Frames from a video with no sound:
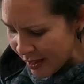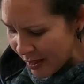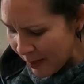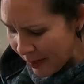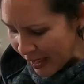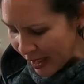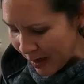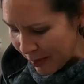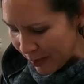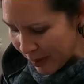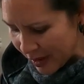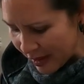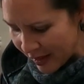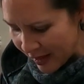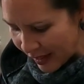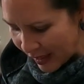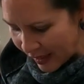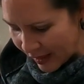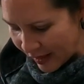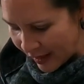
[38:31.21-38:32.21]
to making
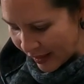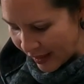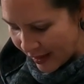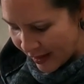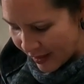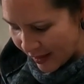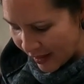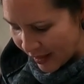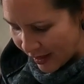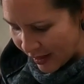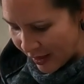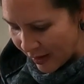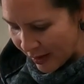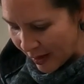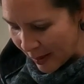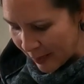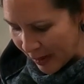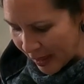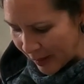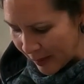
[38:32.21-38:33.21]
books like this,
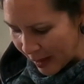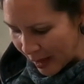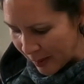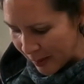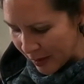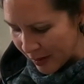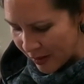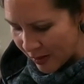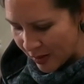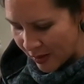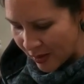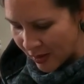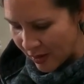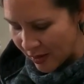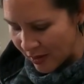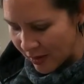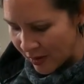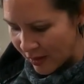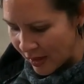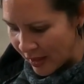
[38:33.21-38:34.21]
I'm able
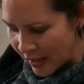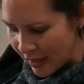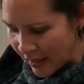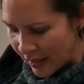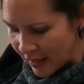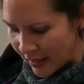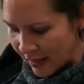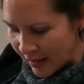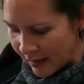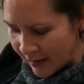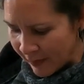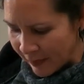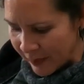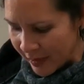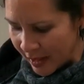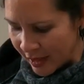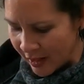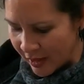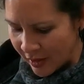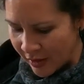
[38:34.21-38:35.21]
to,
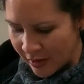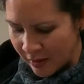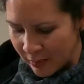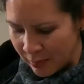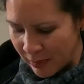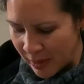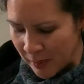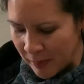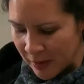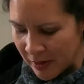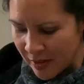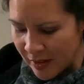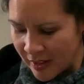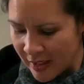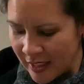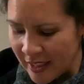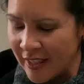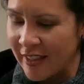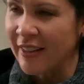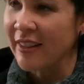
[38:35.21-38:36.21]
people see